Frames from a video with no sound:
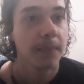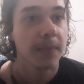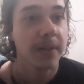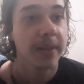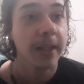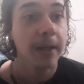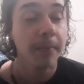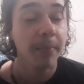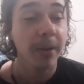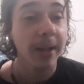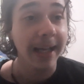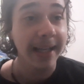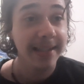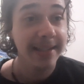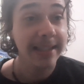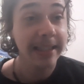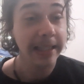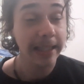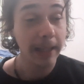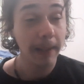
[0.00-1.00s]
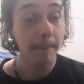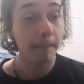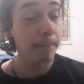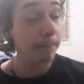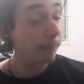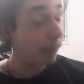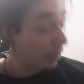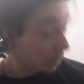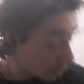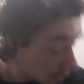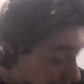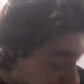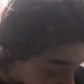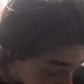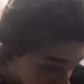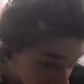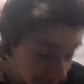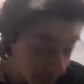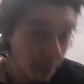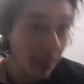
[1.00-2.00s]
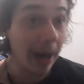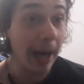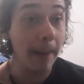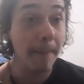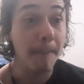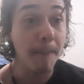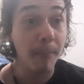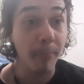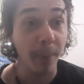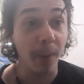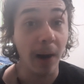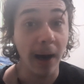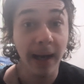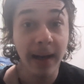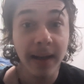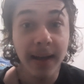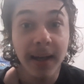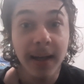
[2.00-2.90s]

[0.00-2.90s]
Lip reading: Then plastic blocked my butt.